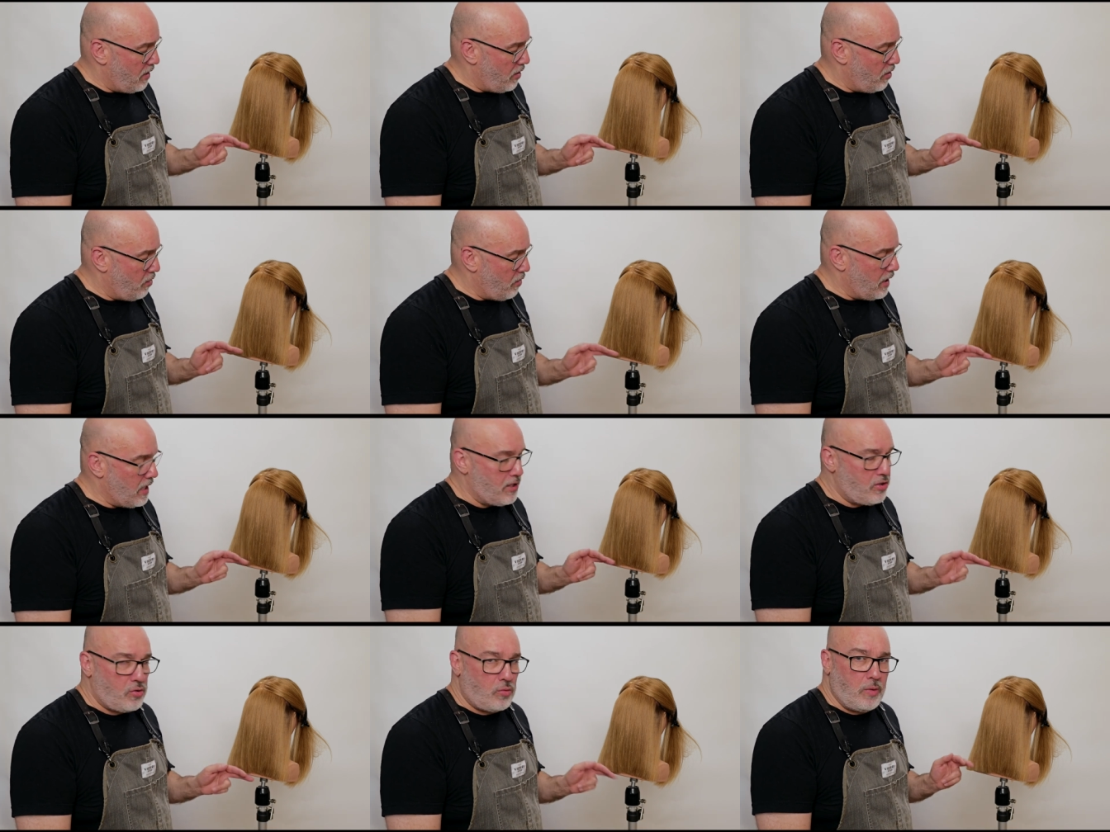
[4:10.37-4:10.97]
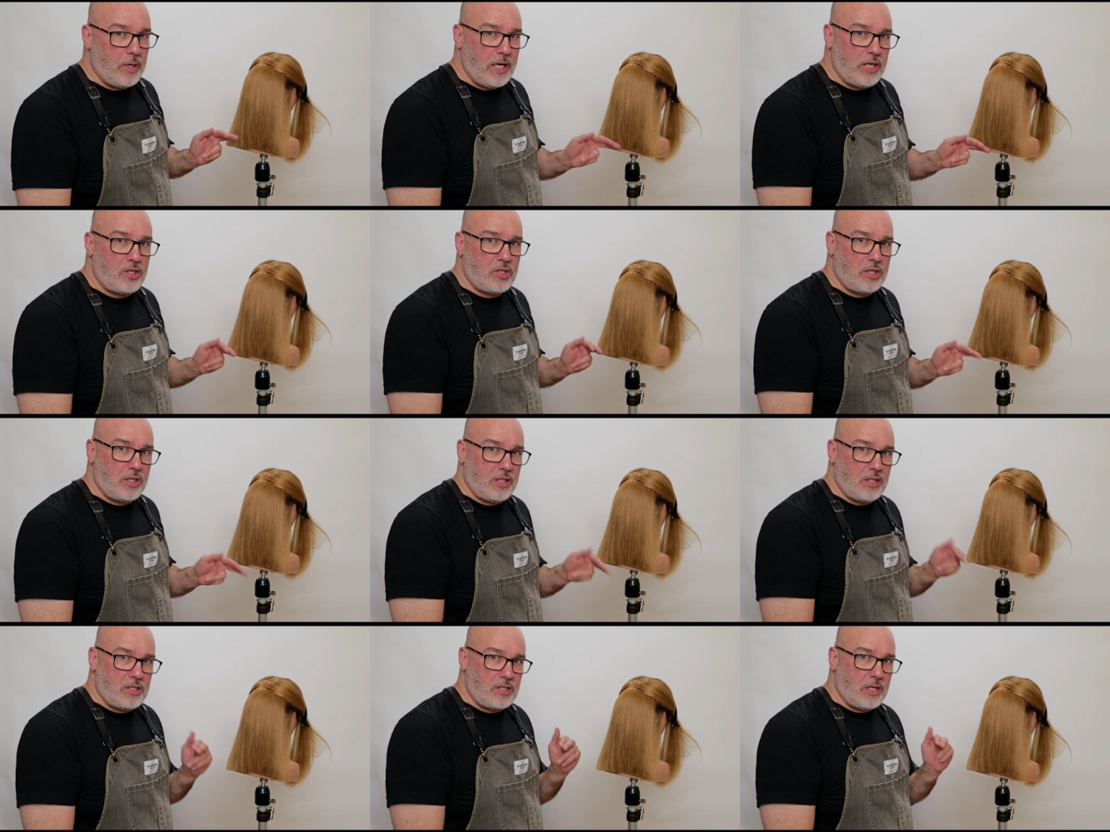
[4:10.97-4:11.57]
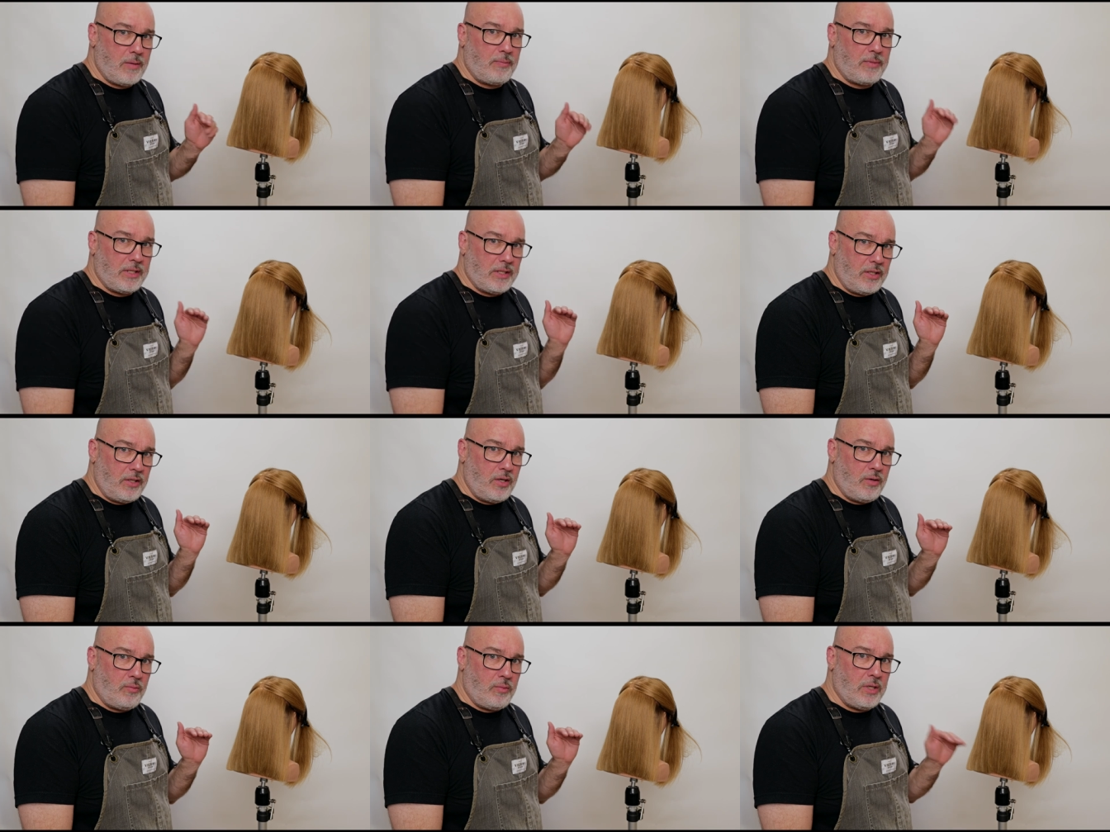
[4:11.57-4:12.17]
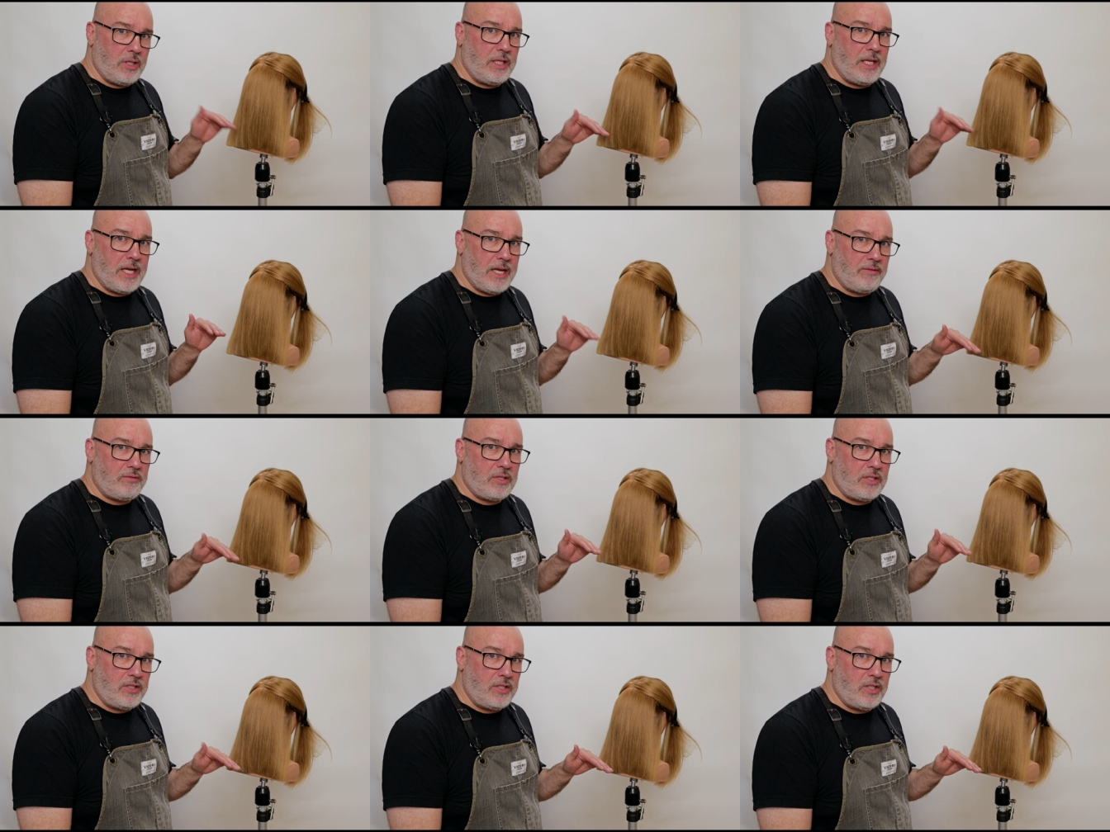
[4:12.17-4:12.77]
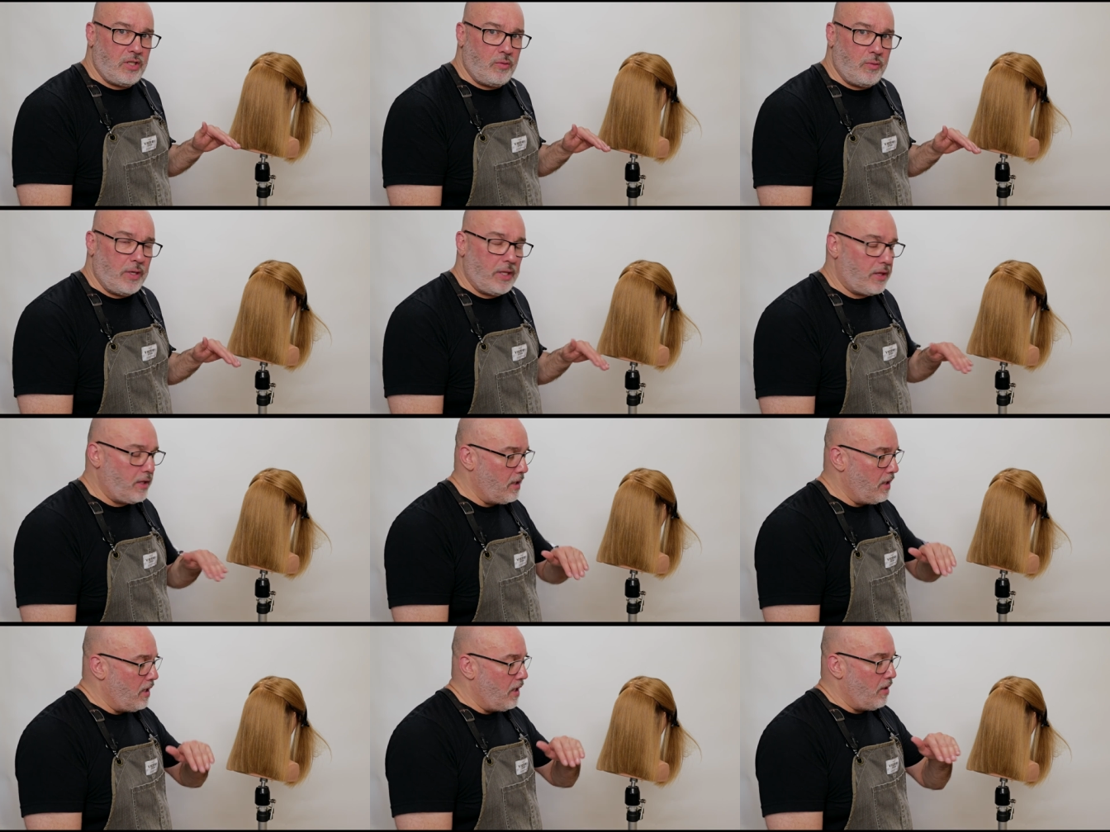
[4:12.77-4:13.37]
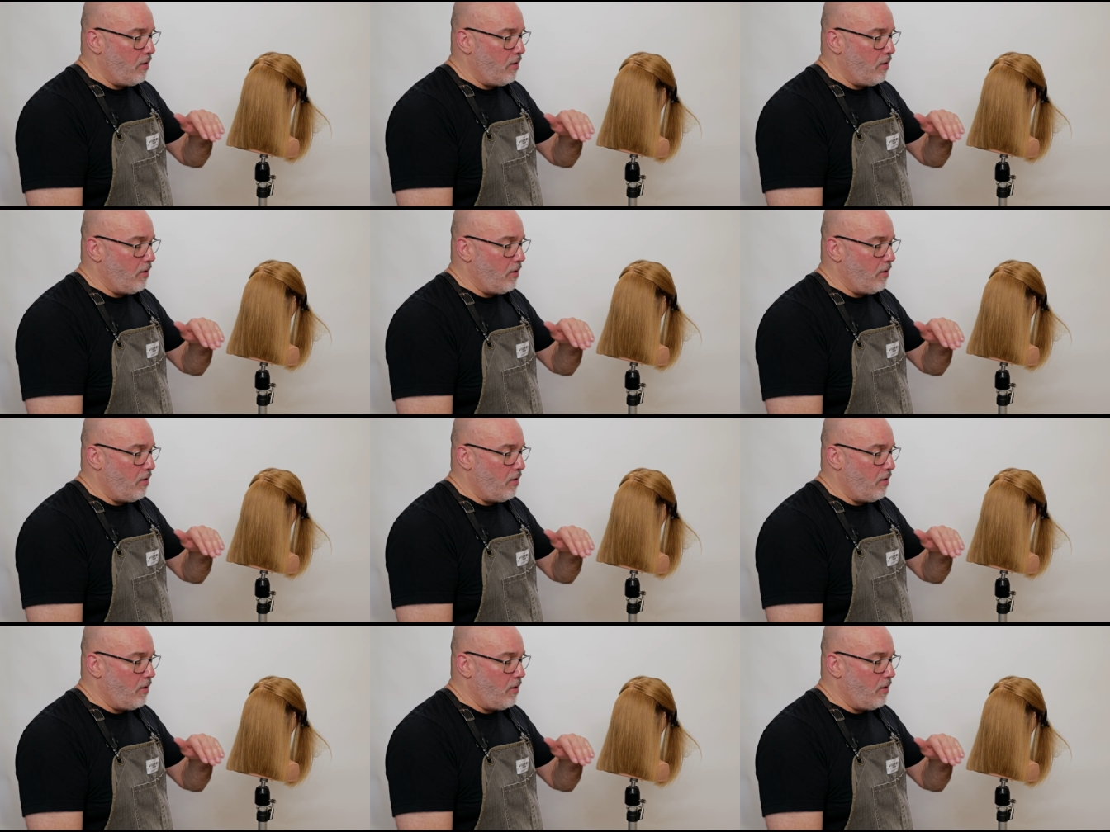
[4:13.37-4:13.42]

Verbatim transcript: graduation is something that you really have to deal with